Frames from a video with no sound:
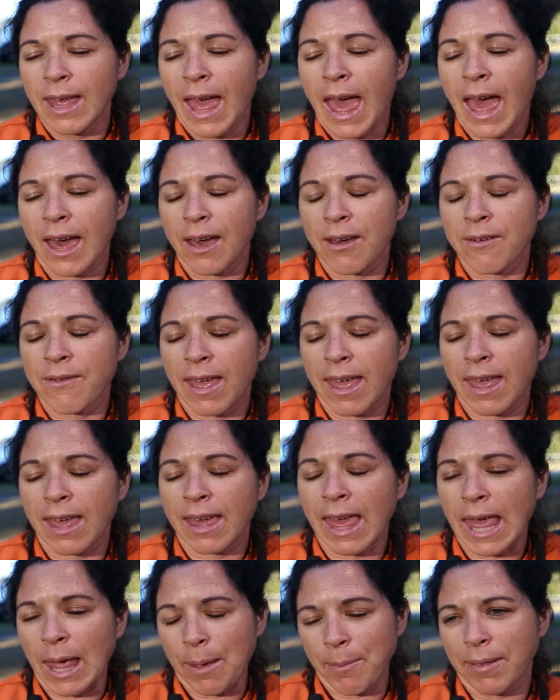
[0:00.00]
have a
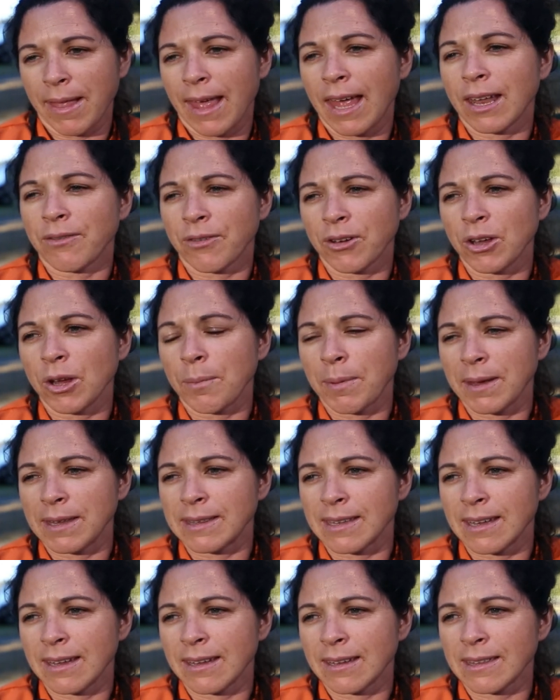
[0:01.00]
game plan for your
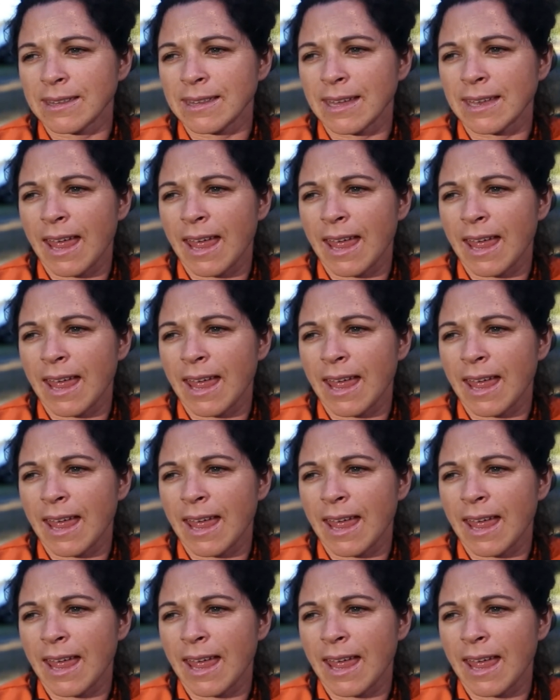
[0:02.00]
business